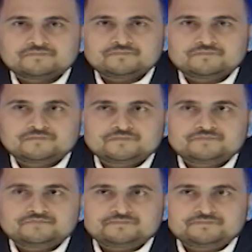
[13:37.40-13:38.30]

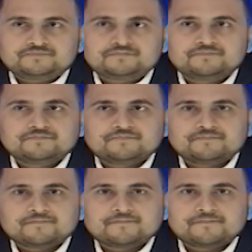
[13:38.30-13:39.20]

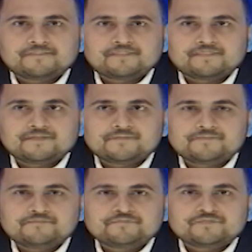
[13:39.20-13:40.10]

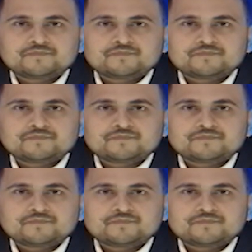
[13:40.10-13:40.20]
This person isn't speaking.